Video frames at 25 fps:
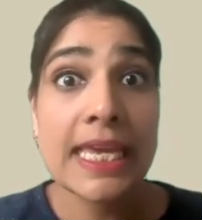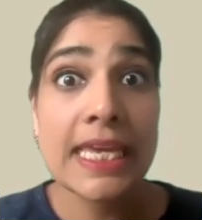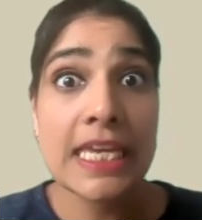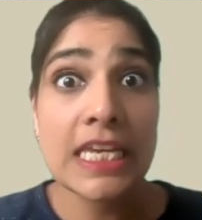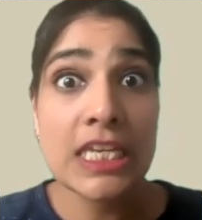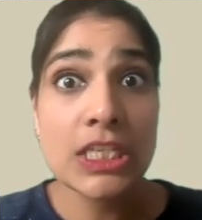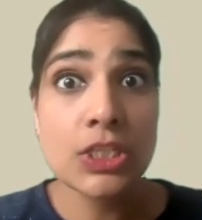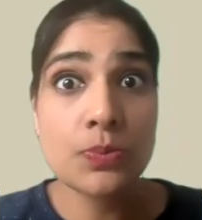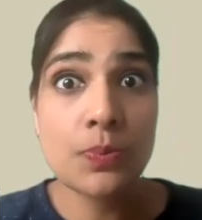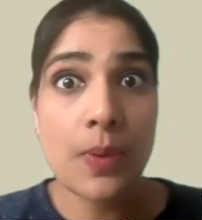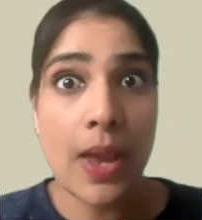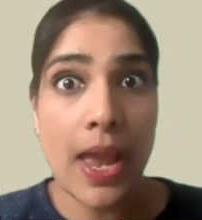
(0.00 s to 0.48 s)

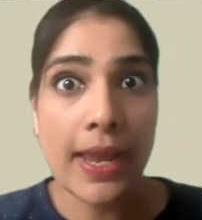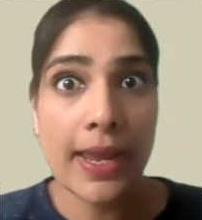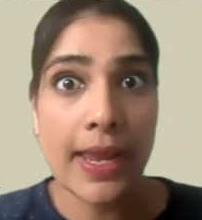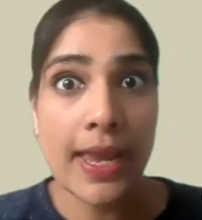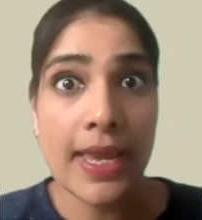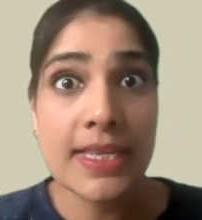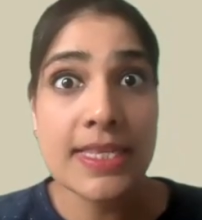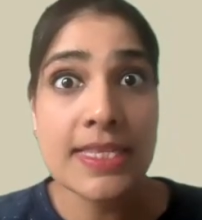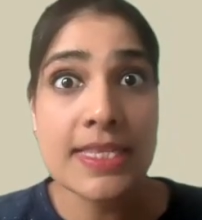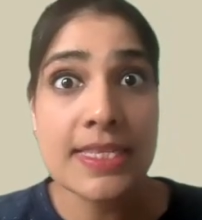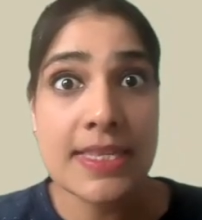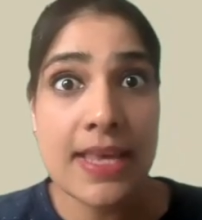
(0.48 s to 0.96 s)
Each bag
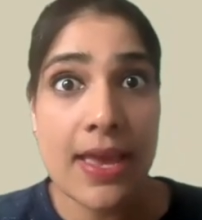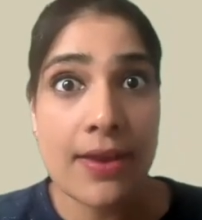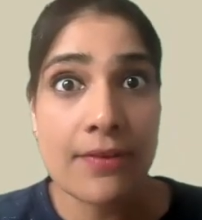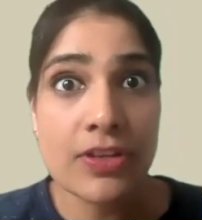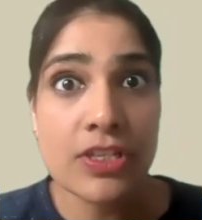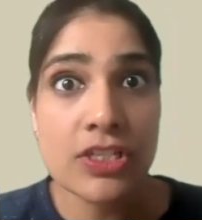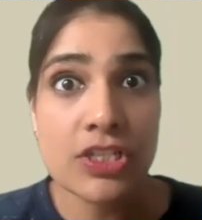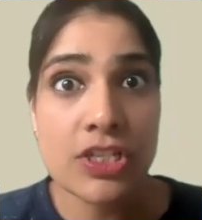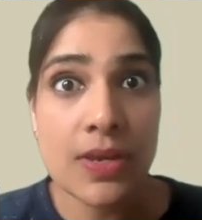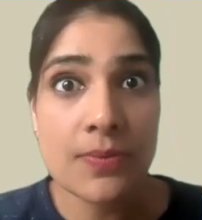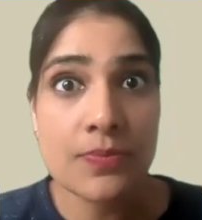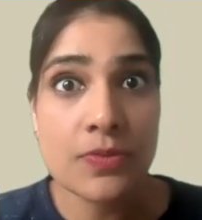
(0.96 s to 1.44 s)
has
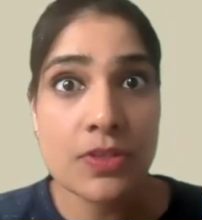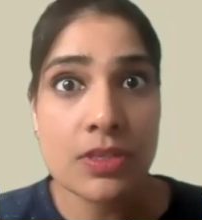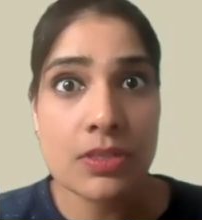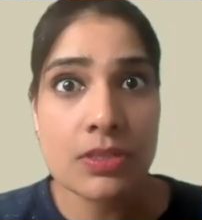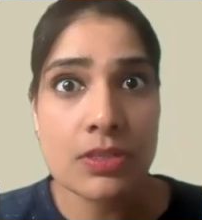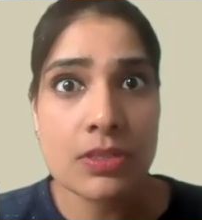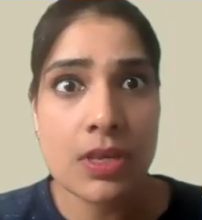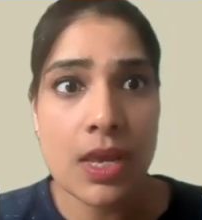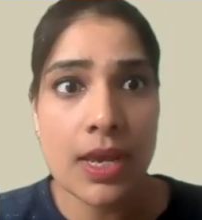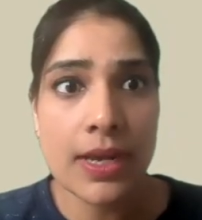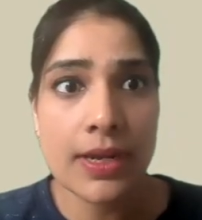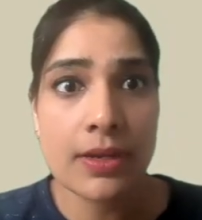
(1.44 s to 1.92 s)
7 gems
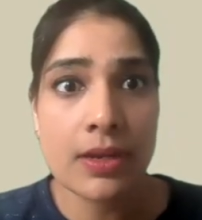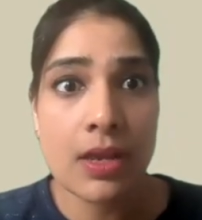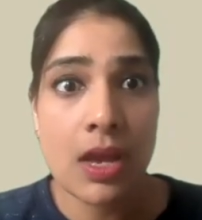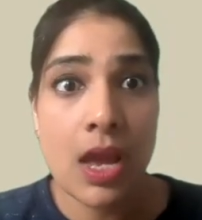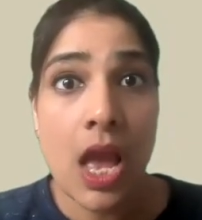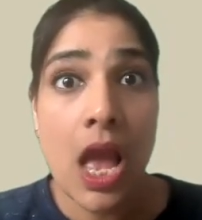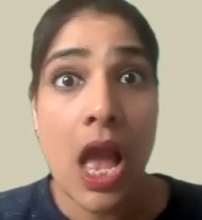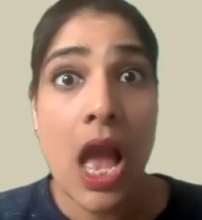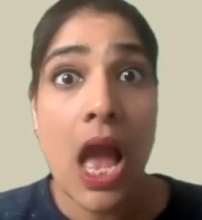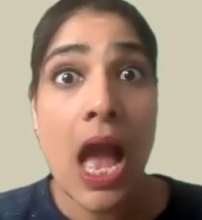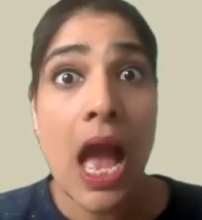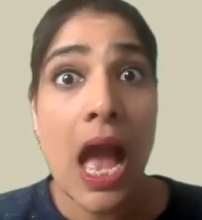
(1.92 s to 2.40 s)
inside.
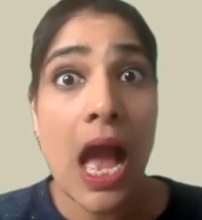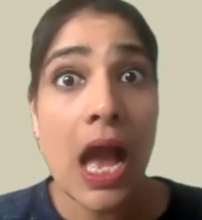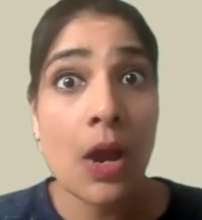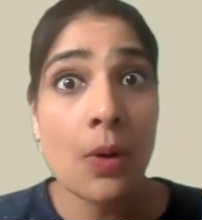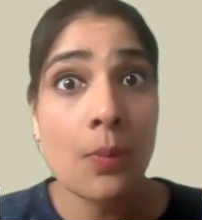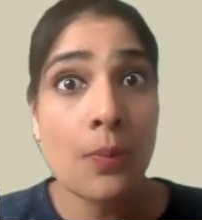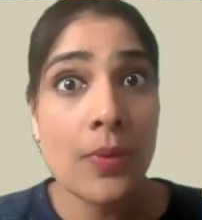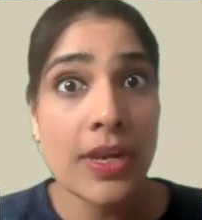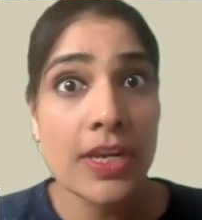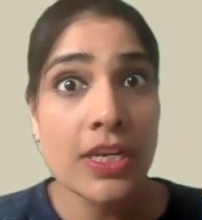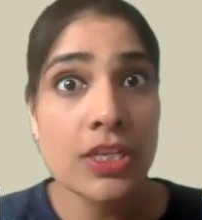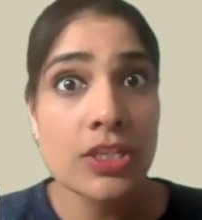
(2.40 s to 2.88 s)

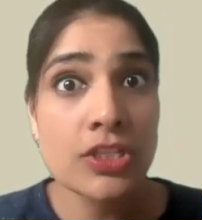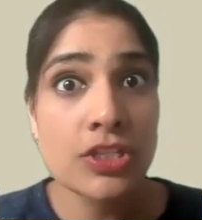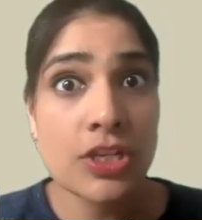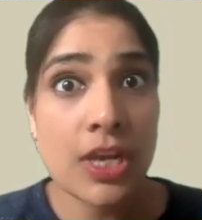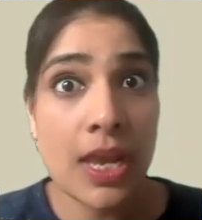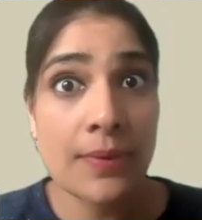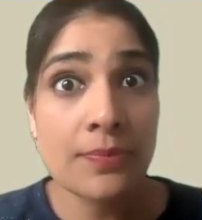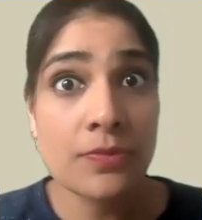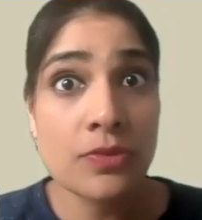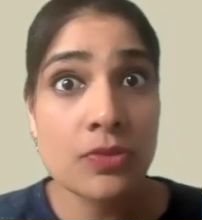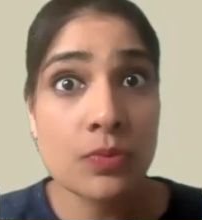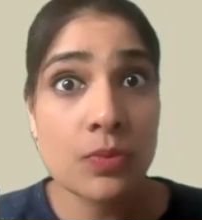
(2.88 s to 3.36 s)
How many
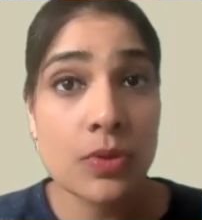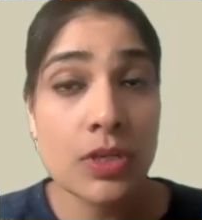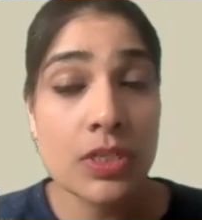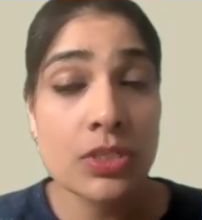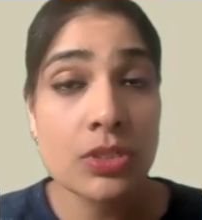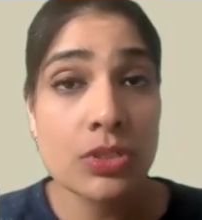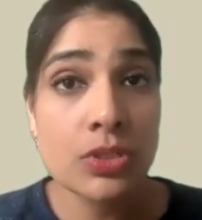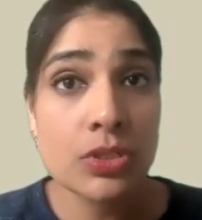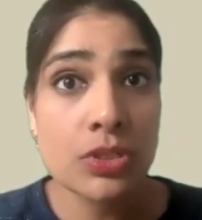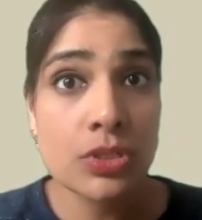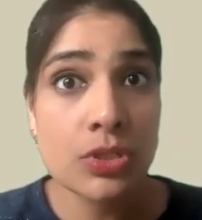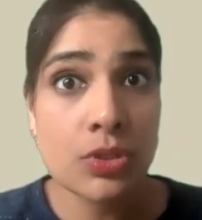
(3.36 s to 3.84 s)
gems were
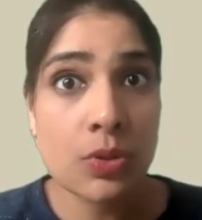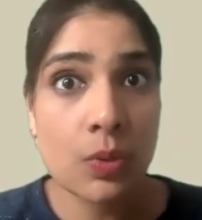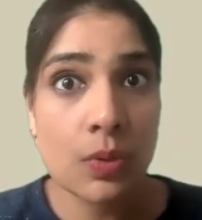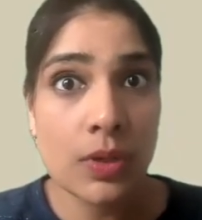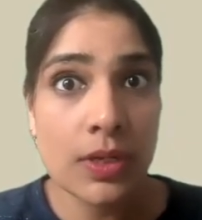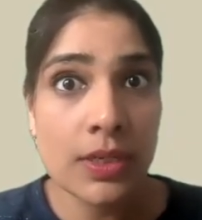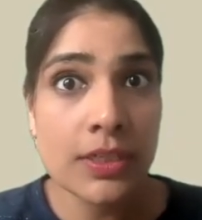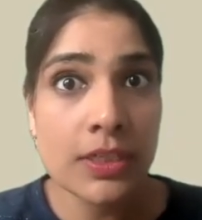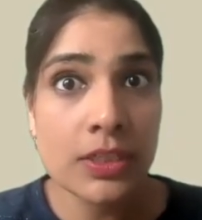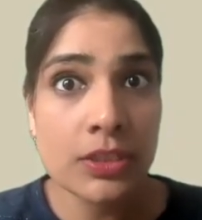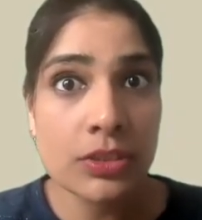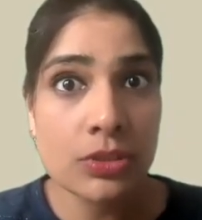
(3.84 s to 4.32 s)

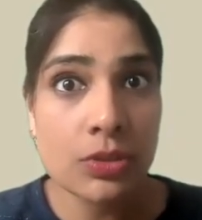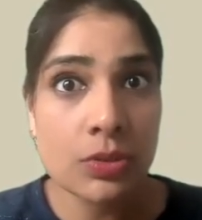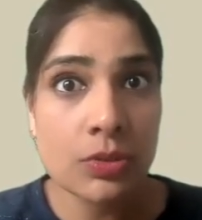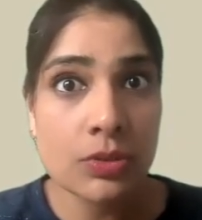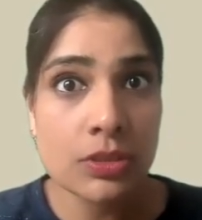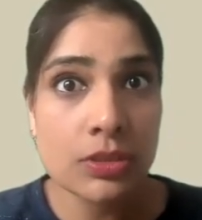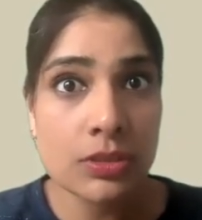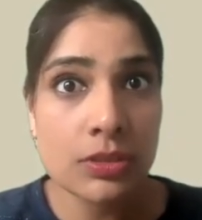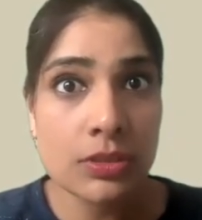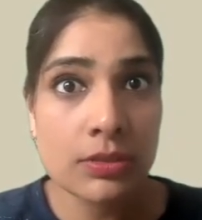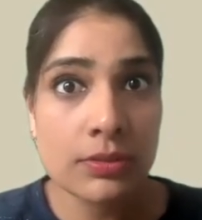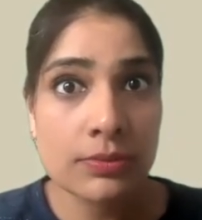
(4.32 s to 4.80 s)
stolen in
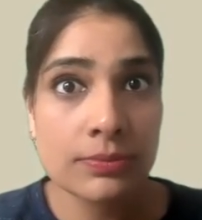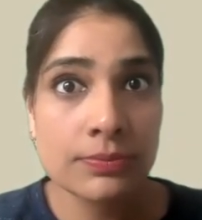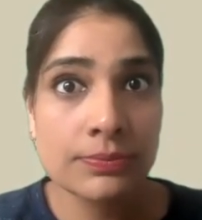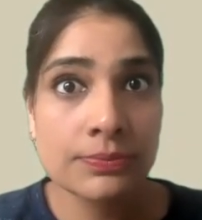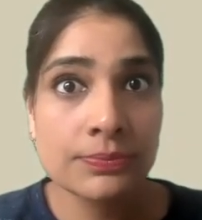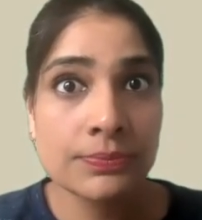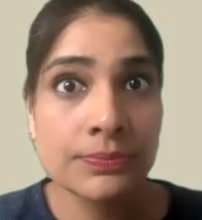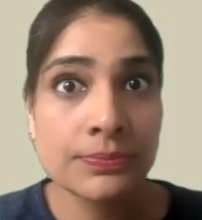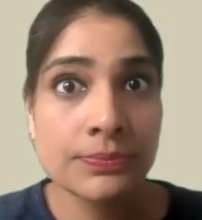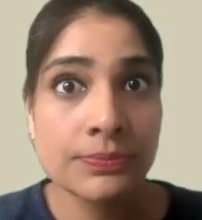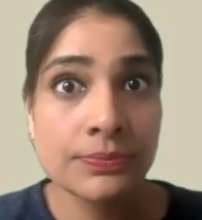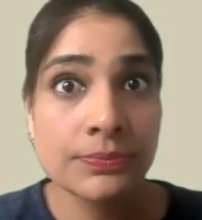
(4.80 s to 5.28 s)
total?
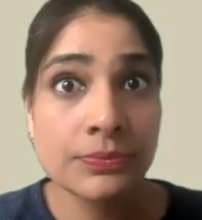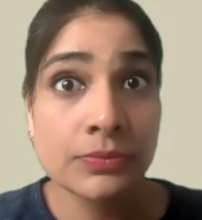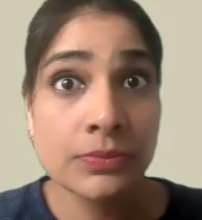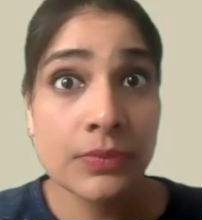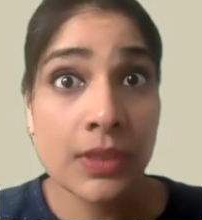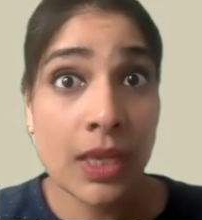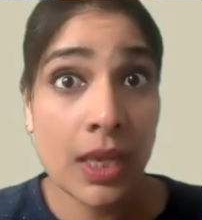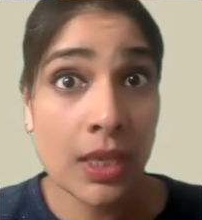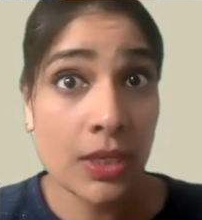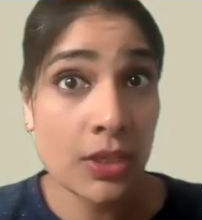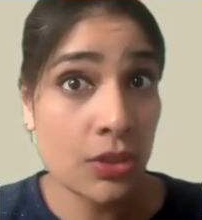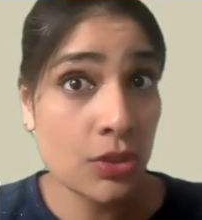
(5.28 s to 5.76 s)

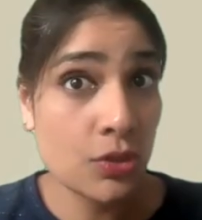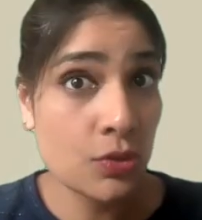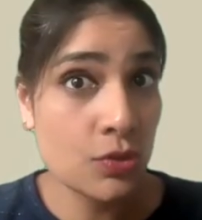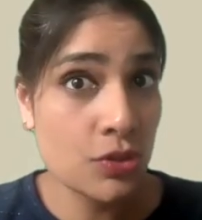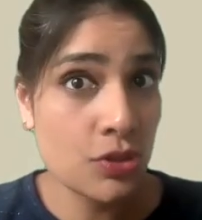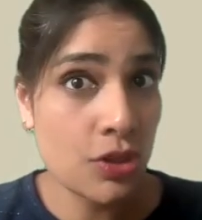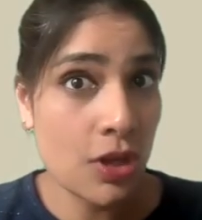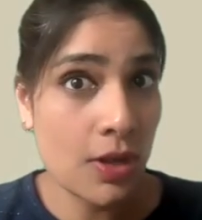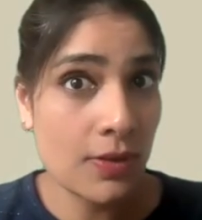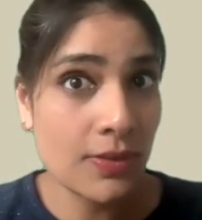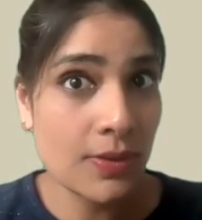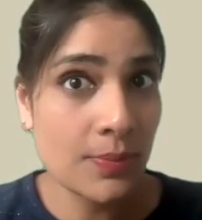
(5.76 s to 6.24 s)
Can
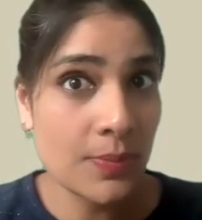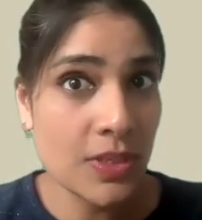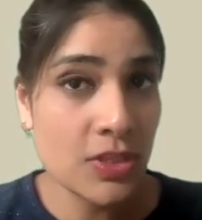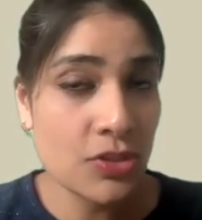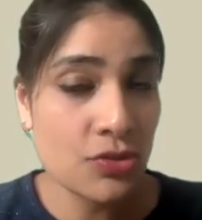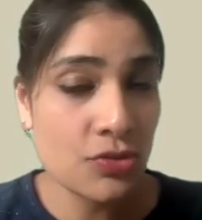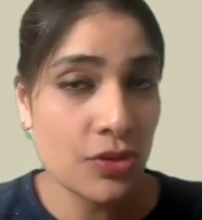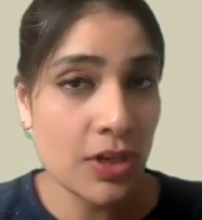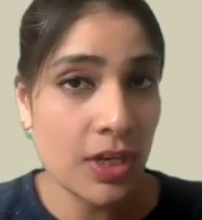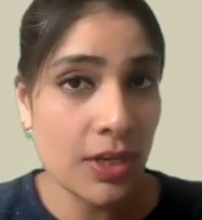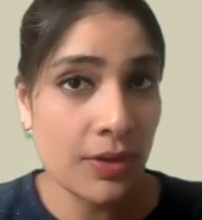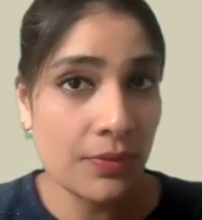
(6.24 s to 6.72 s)
you solve the
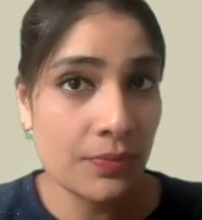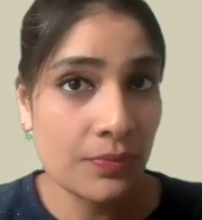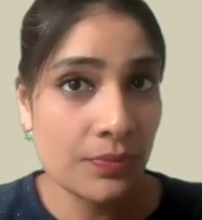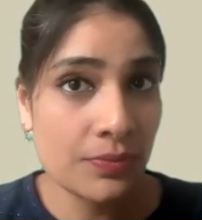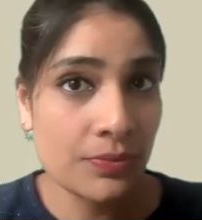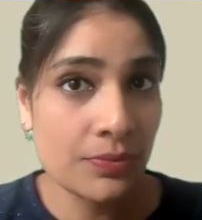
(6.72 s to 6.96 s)
mystery?